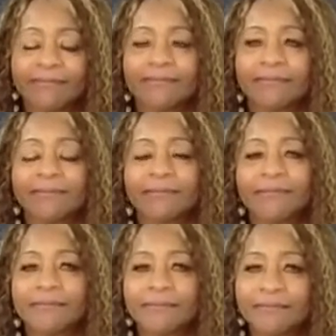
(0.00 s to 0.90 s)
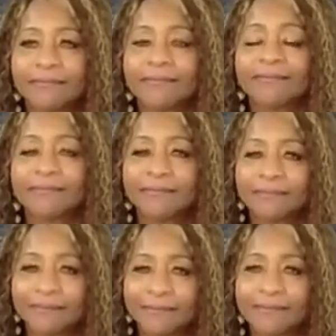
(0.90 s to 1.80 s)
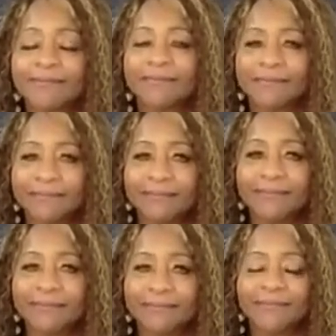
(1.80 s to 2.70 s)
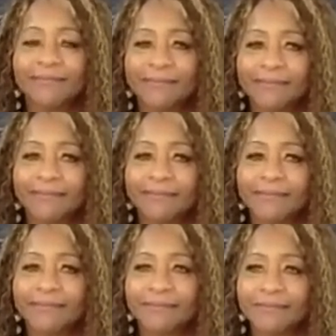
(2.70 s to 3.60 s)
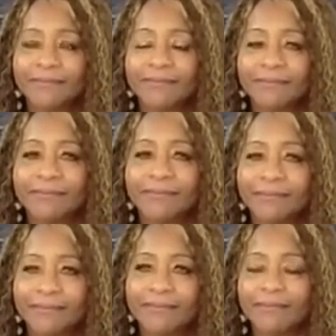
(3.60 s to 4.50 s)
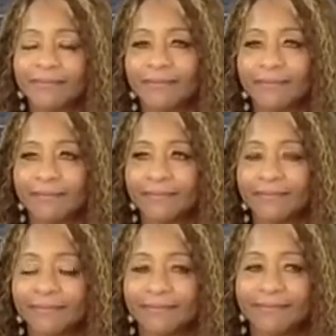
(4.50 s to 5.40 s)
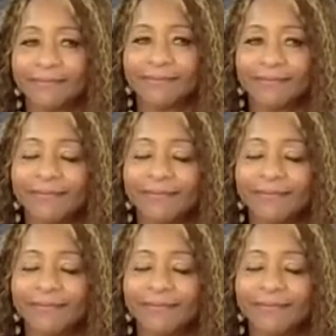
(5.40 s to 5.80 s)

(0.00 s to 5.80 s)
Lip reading: [no speech]